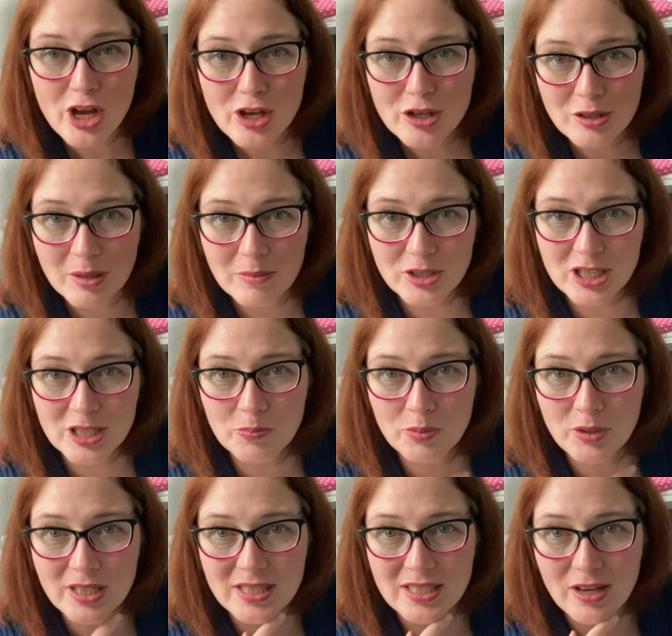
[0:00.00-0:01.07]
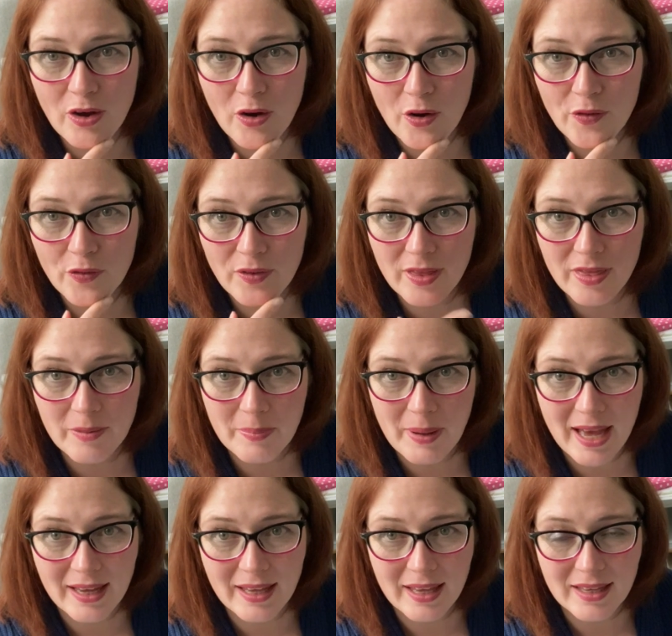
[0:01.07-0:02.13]
So I'm just printing off the
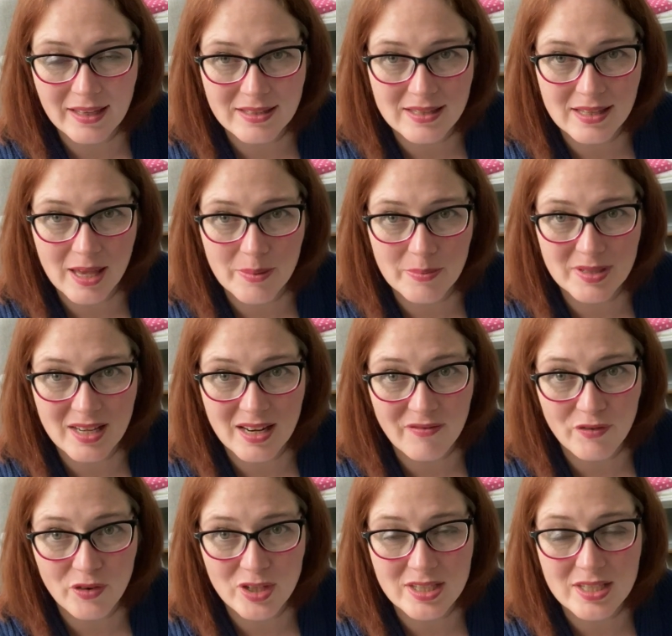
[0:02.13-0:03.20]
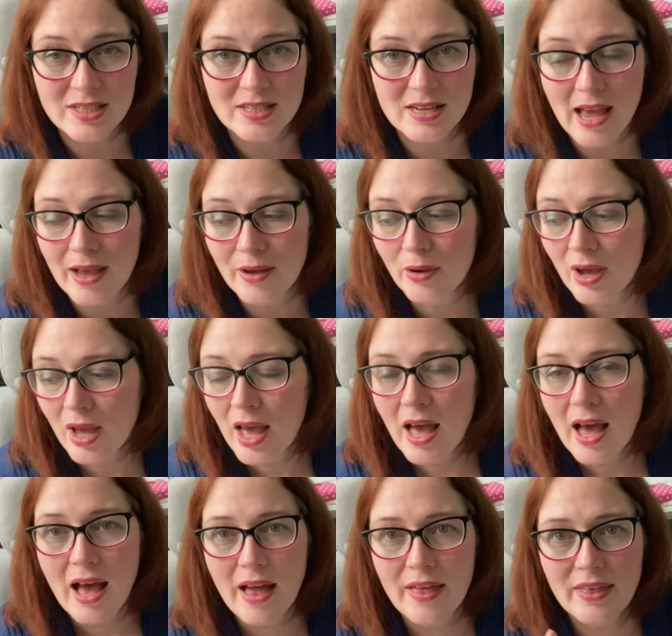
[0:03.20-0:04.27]
packing slips and invoices now,
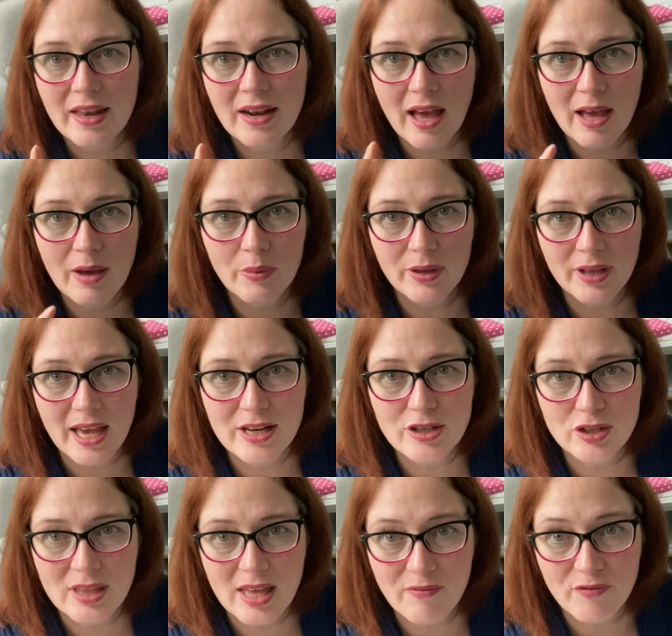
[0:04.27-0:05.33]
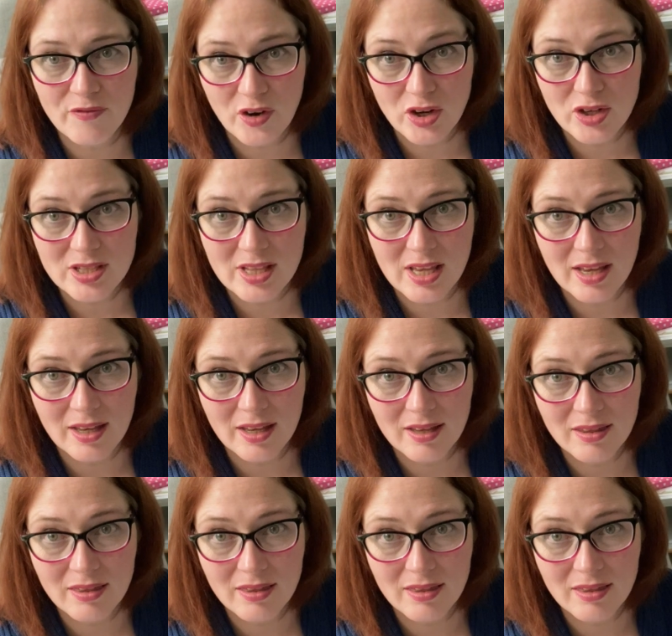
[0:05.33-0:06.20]
and then I will get to them first thing